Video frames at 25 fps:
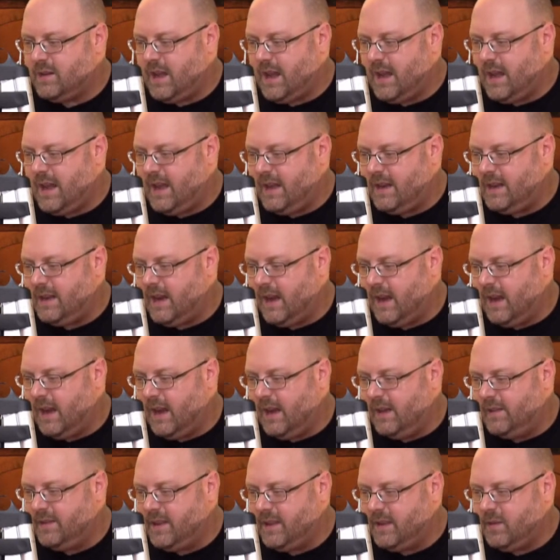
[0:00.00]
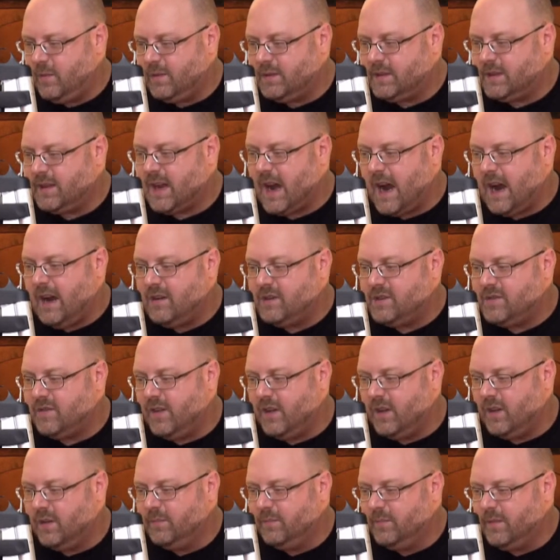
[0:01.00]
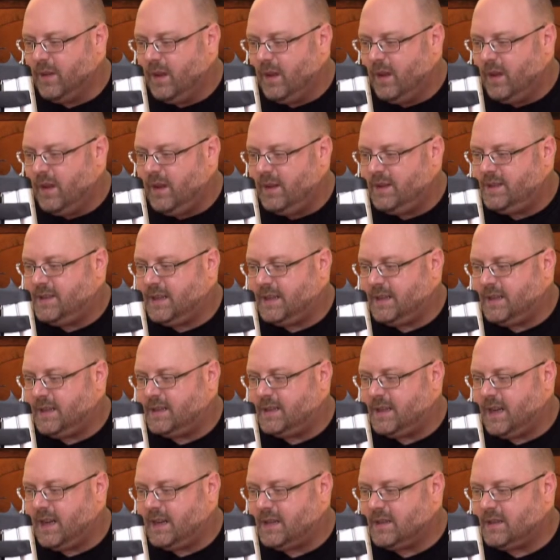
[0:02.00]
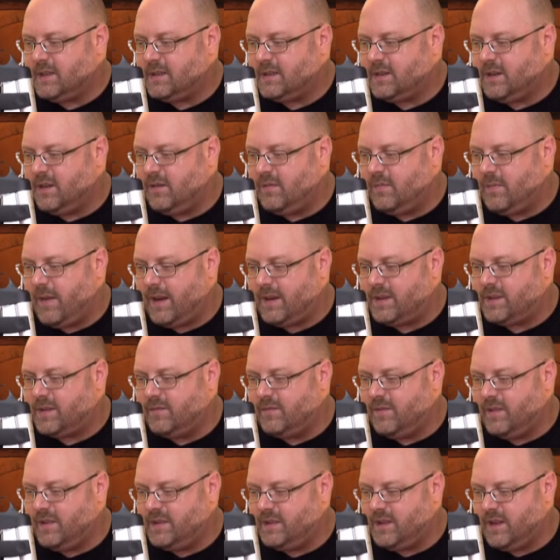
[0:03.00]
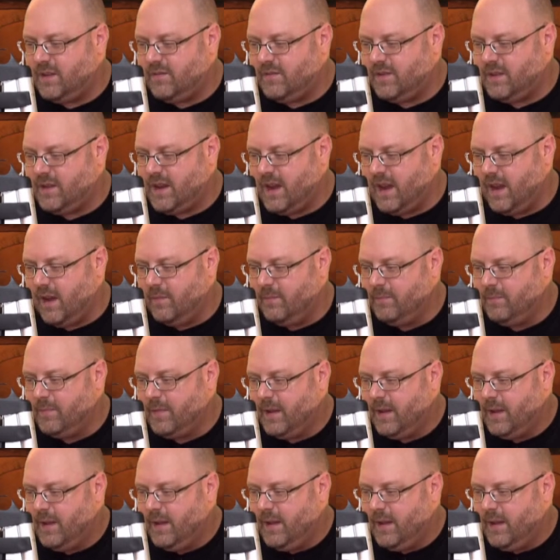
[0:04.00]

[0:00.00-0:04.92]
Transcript: then uh, then they went to Geyserville in 66 to make some Zinfandel.